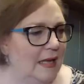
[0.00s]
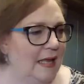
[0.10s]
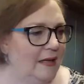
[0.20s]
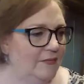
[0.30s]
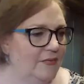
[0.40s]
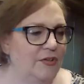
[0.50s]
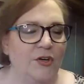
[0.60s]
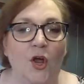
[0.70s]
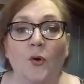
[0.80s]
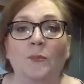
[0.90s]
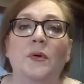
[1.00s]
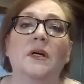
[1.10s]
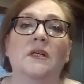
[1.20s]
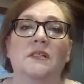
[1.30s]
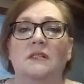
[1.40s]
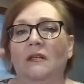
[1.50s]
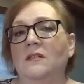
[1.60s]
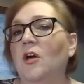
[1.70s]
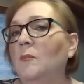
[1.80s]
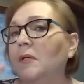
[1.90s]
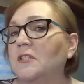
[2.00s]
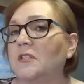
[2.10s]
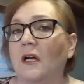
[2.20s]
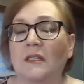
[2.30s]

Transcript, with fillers: have notebooks, notebooks,